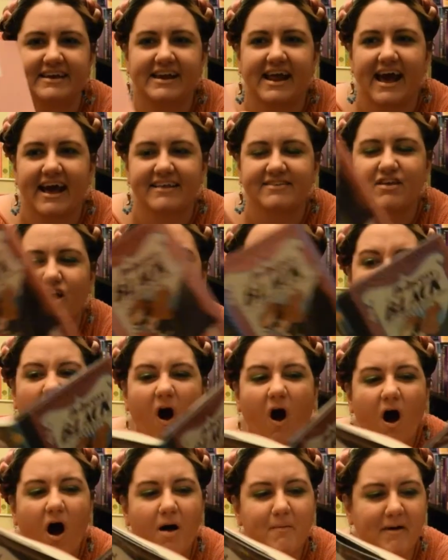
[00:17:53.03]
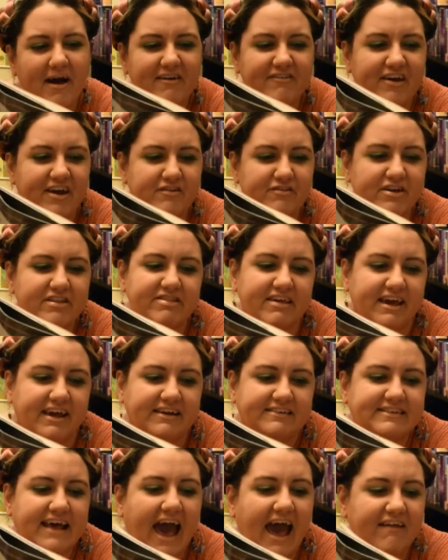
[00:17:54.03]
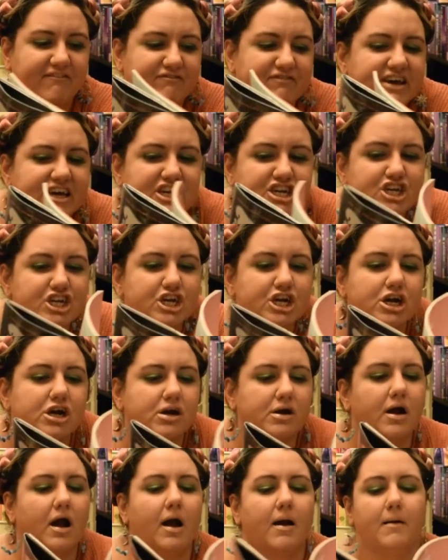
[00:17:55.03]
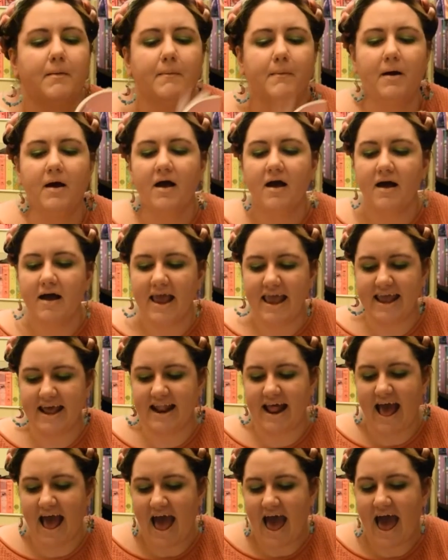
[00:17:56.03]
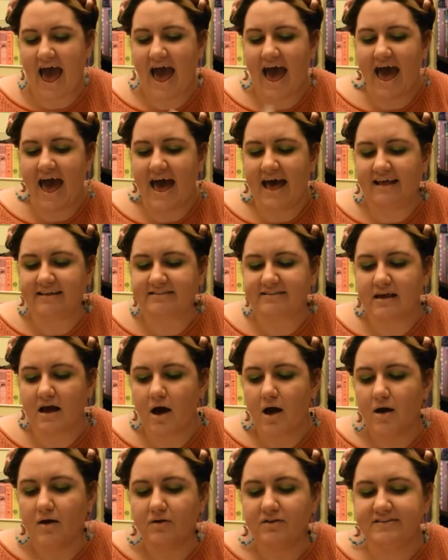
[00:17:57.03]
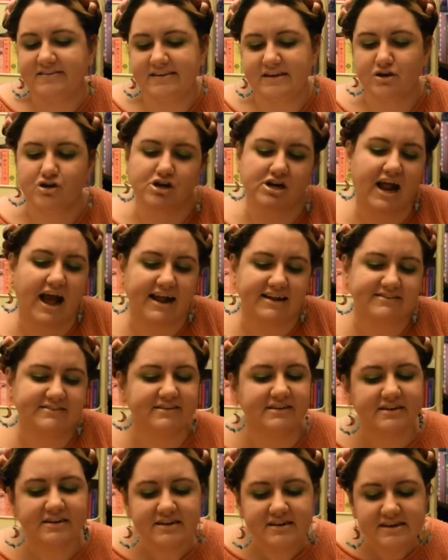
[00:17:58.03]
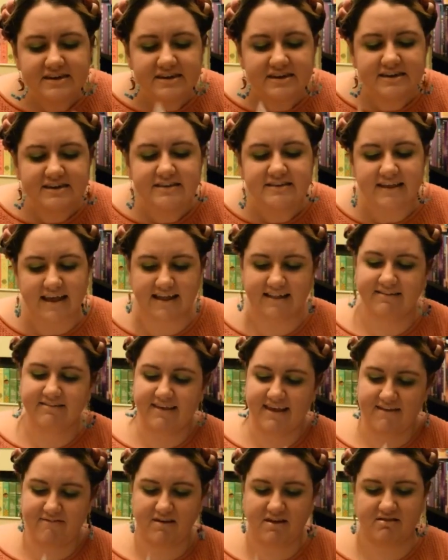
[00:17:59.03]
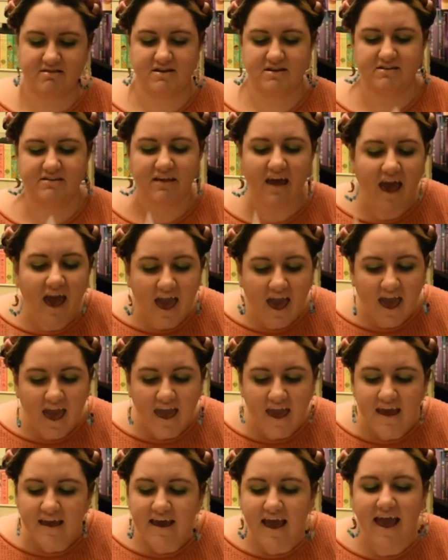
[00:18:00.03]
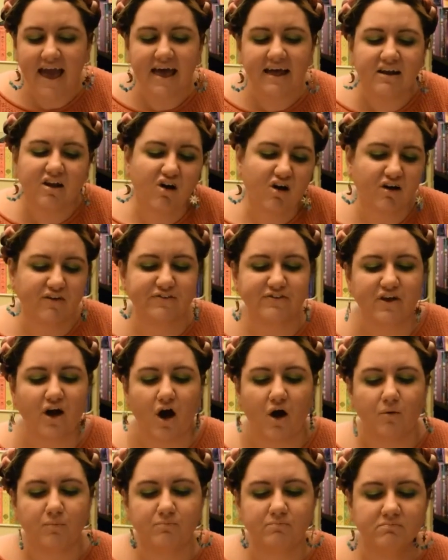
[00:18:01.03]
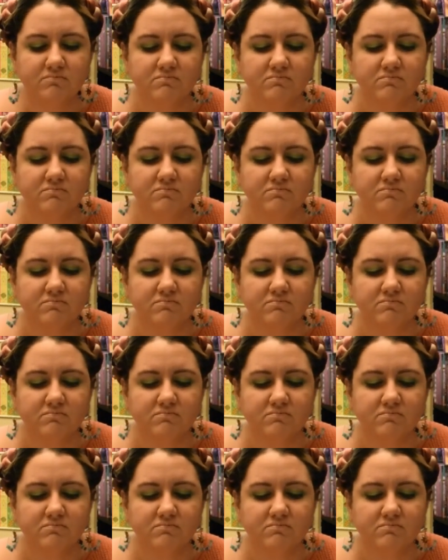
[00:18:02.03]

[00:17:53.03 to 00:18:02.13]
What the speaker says: has all my favorite things. Adventure, it has secret identities and saving the day, and also